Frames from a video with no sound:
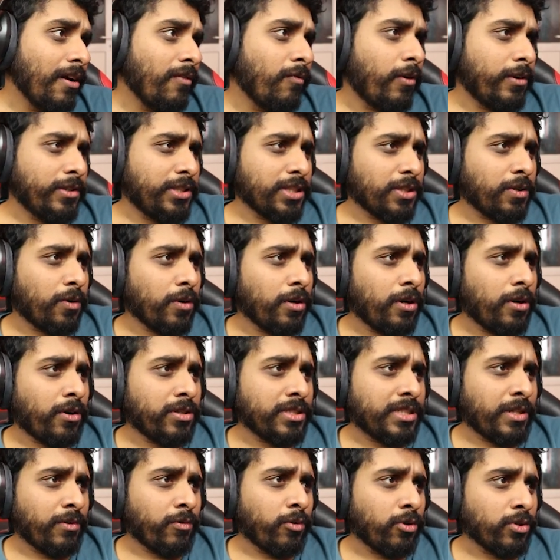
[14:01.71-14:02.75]
What do you call an
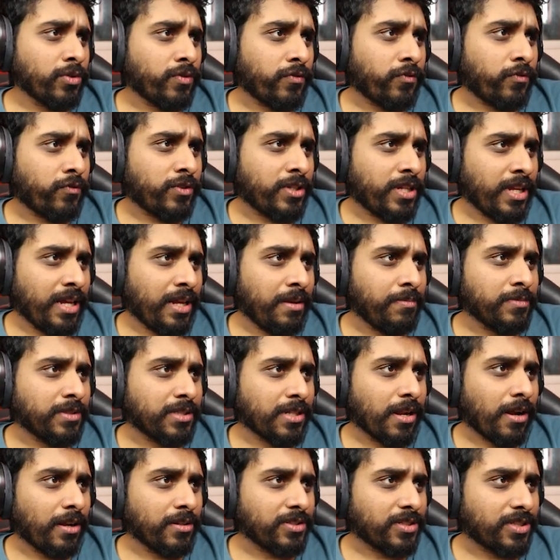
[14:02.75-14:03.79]
Aussie rules
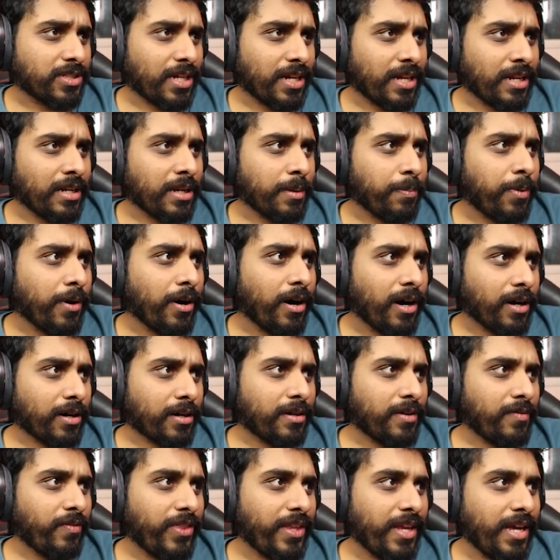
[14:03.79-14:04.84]
team's lunch in the
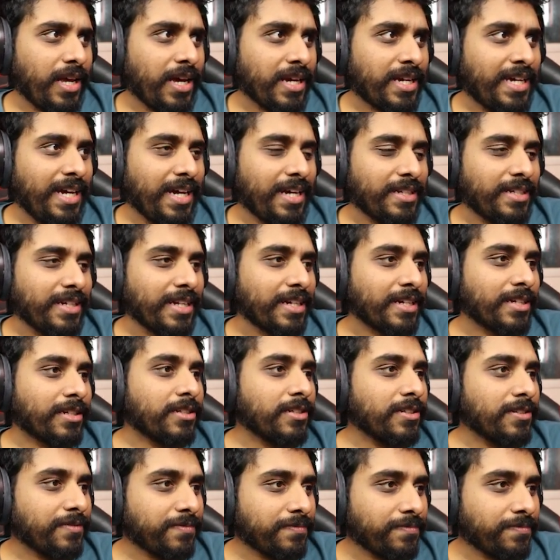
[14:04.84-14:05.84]
park? A picnic.